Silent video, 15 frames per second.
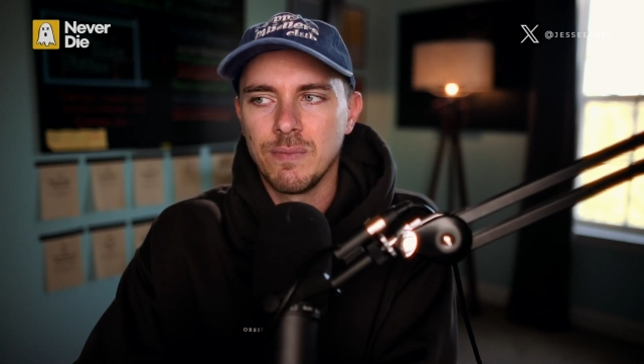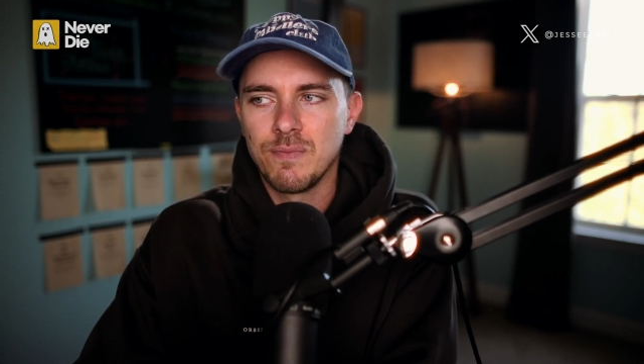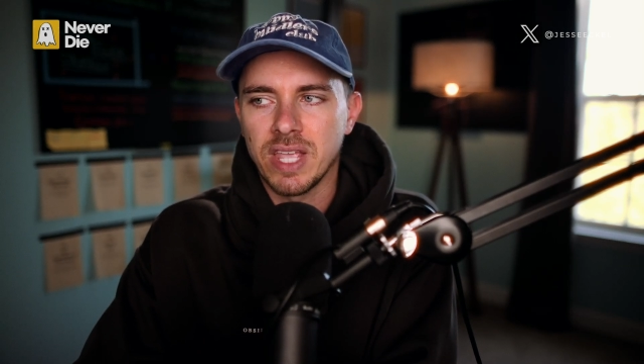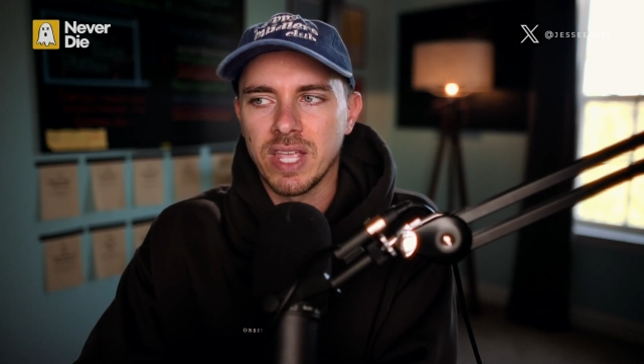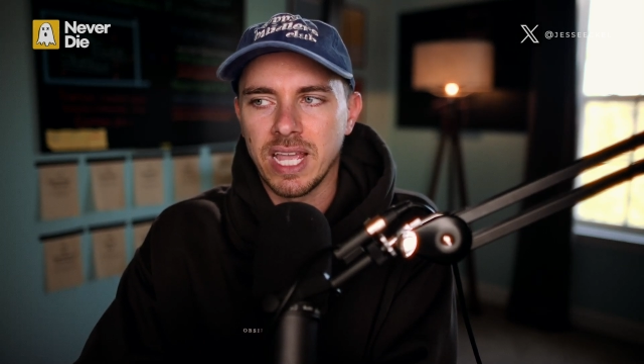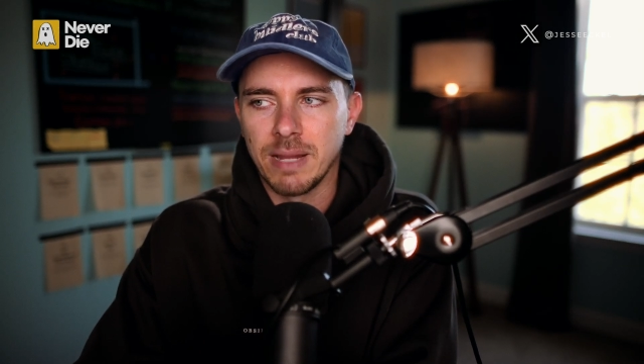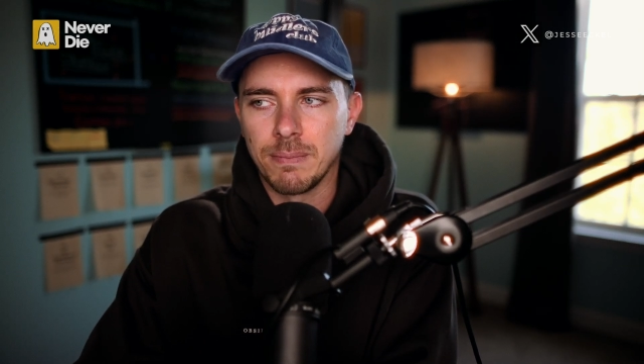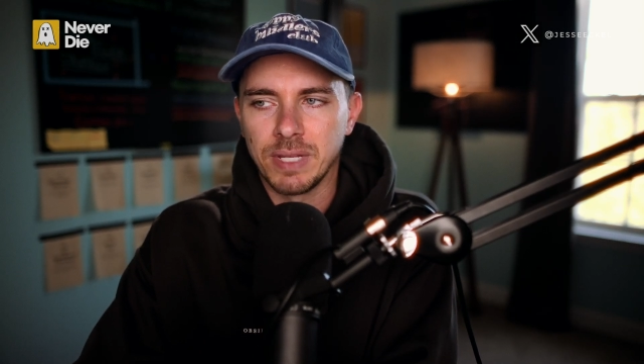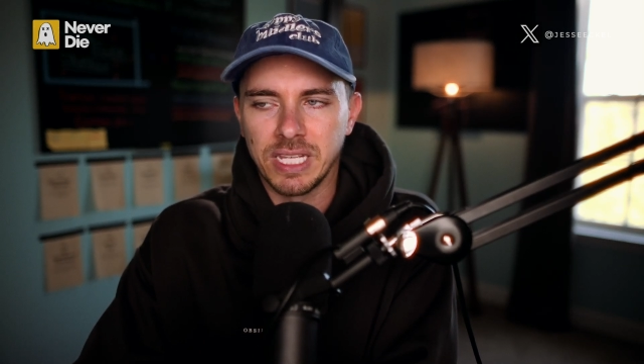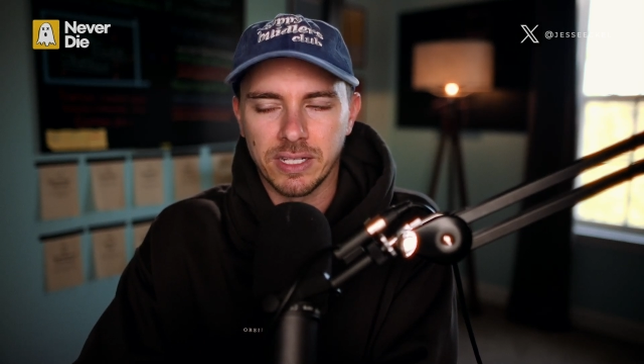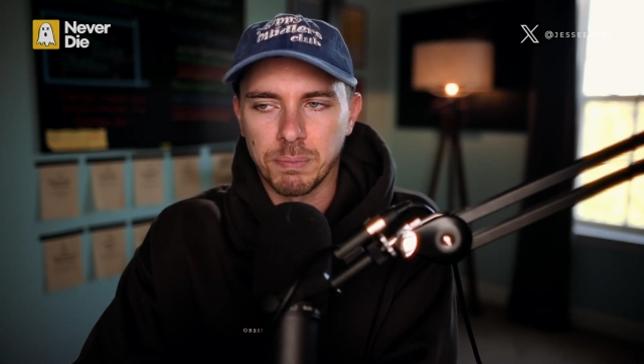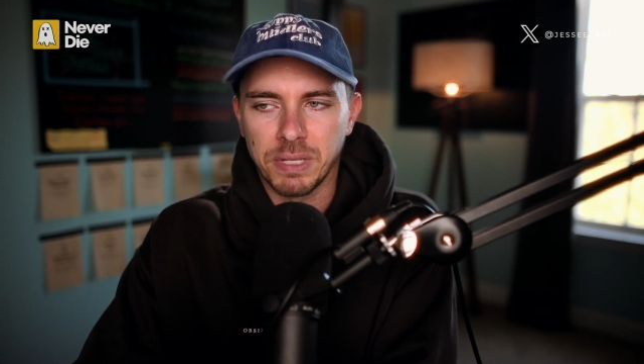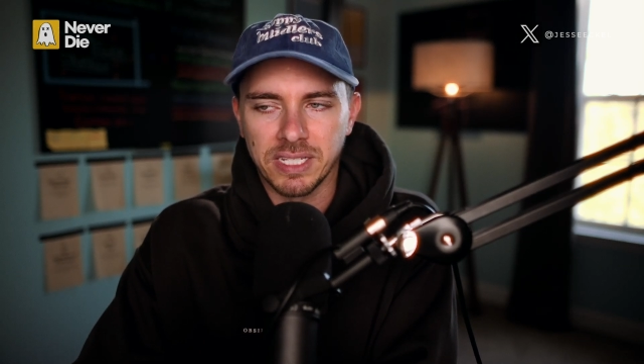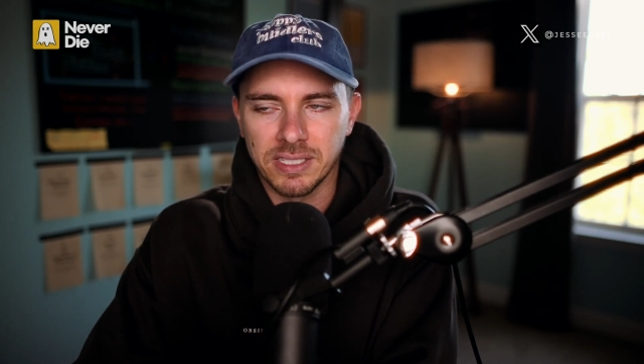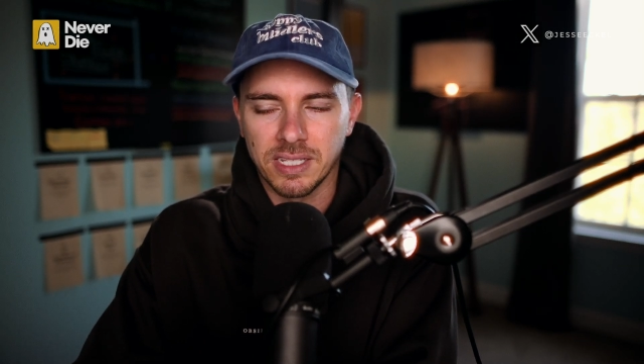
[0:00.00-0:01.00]
and
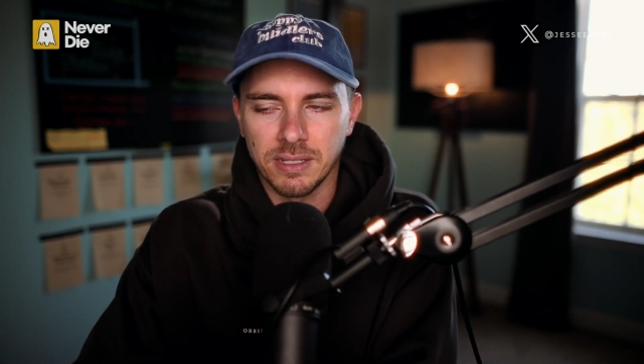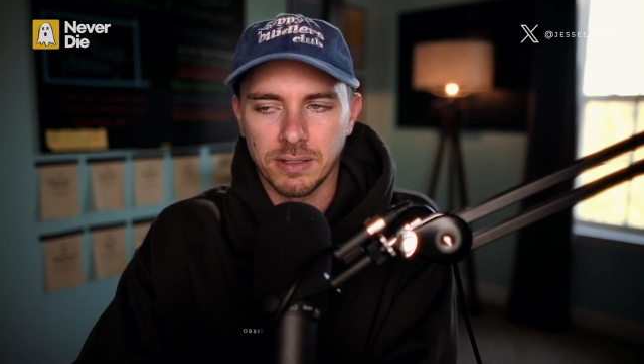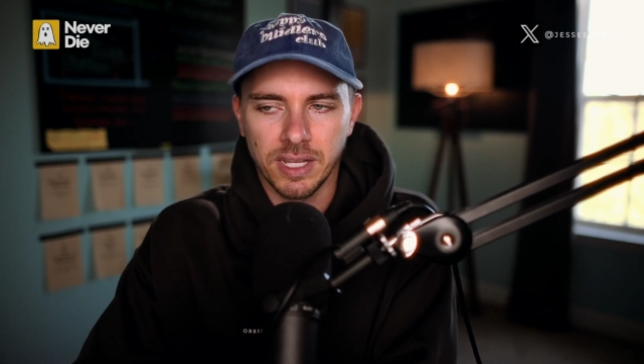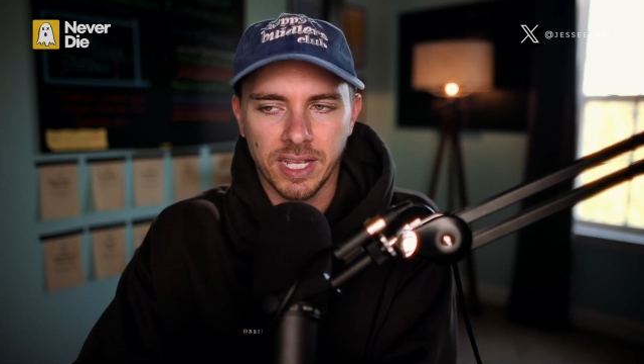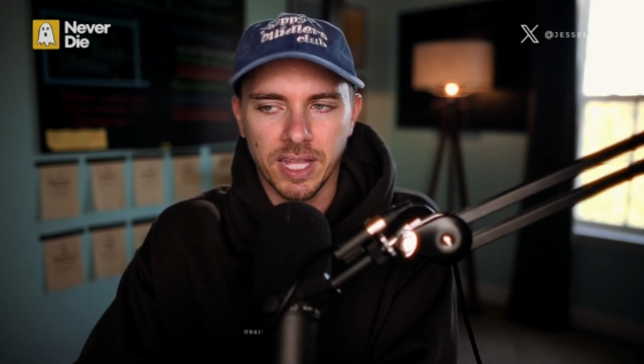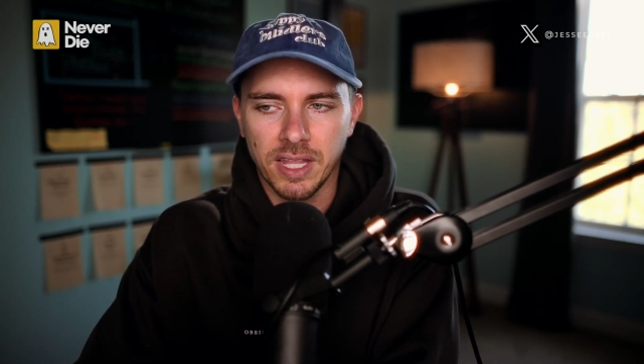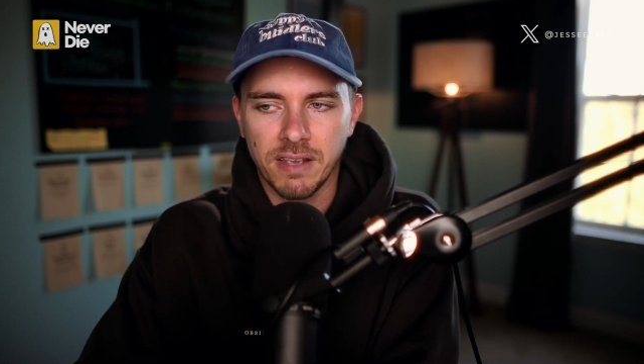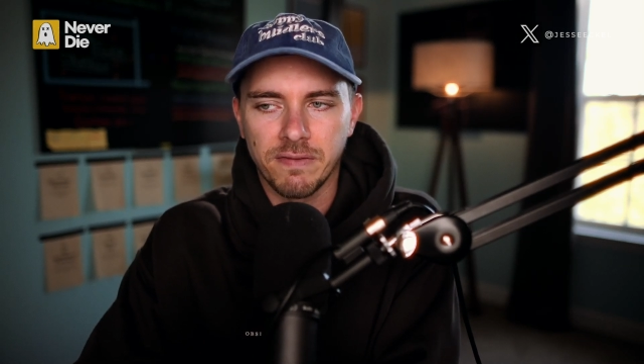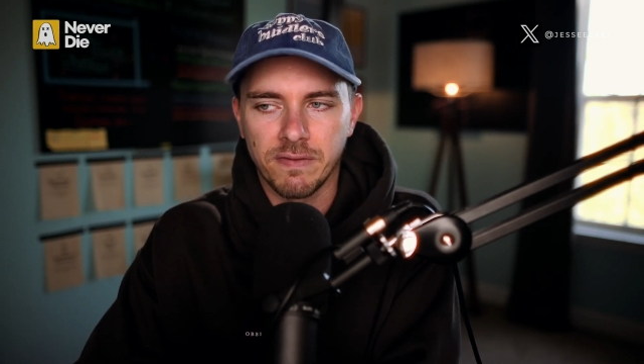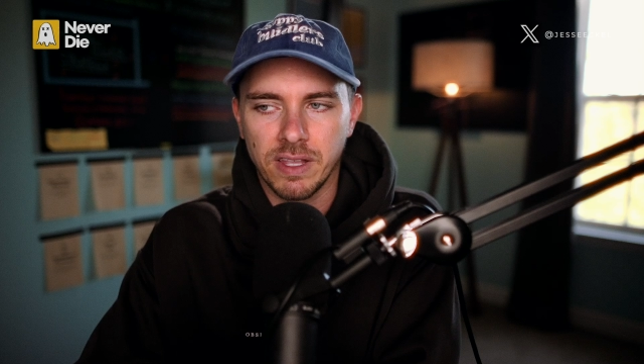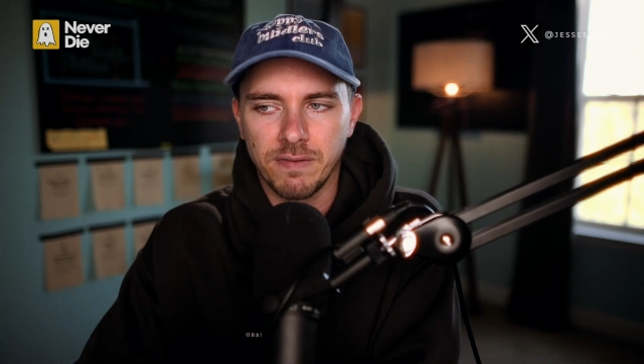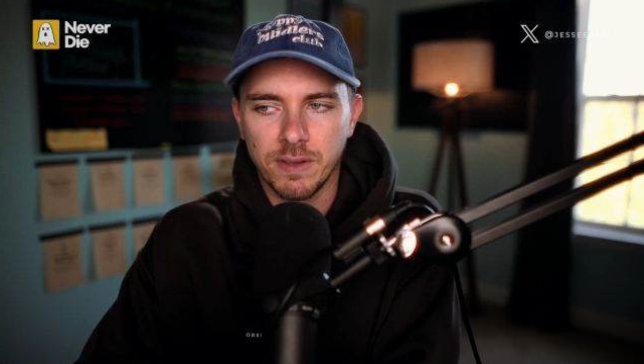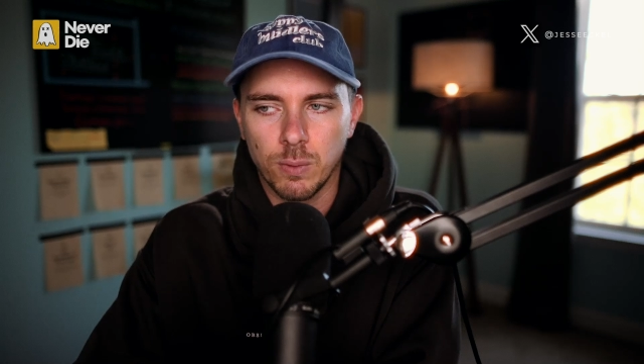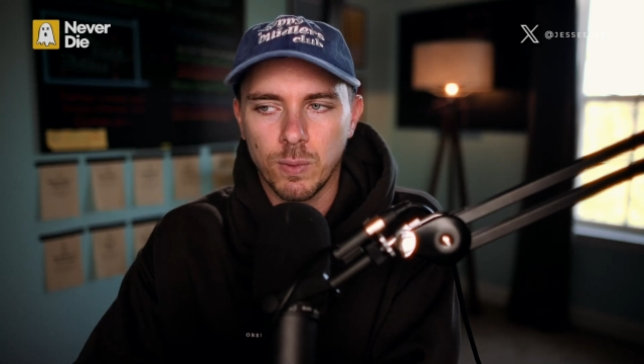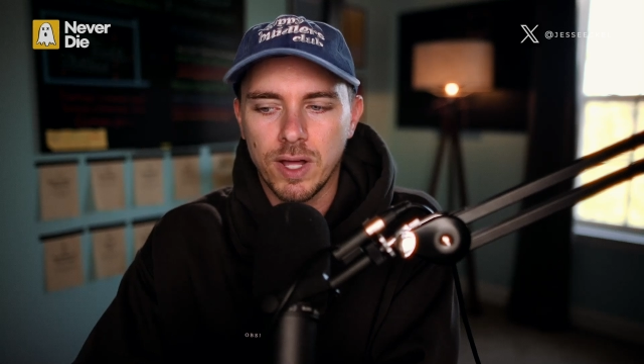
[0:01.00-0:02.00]
because they
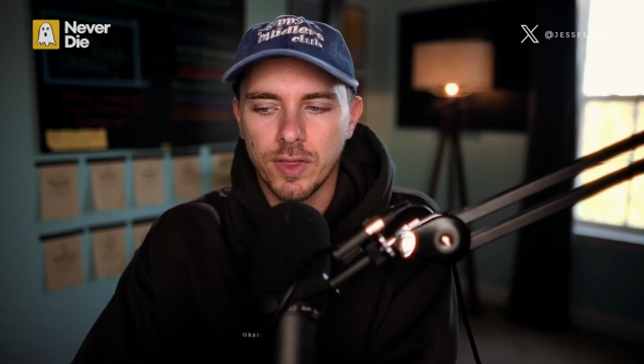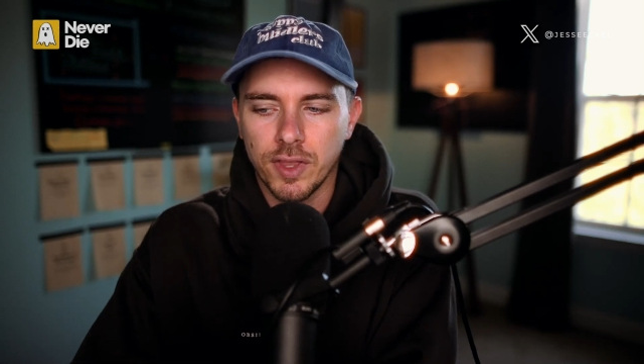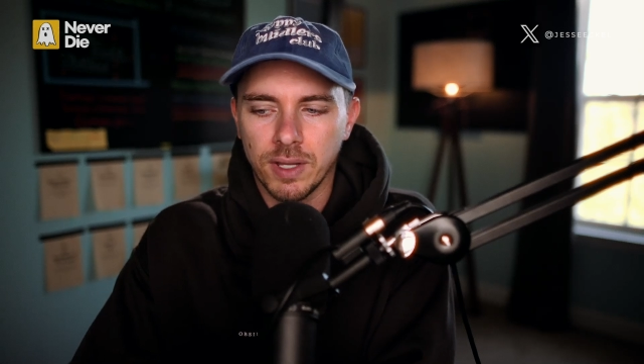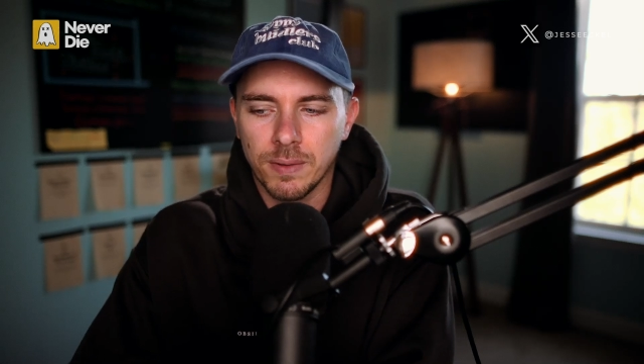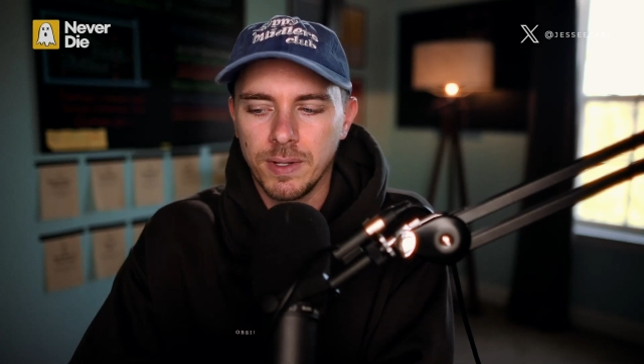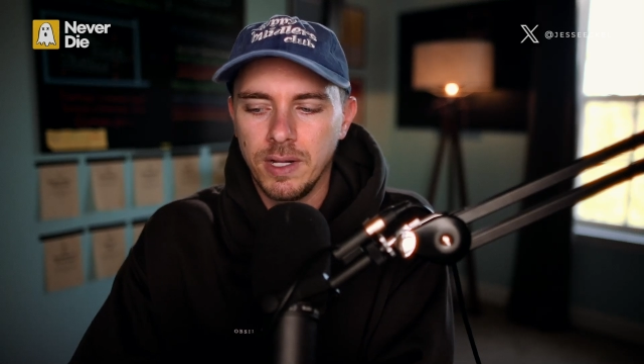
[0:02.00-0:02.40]
feel wealthy.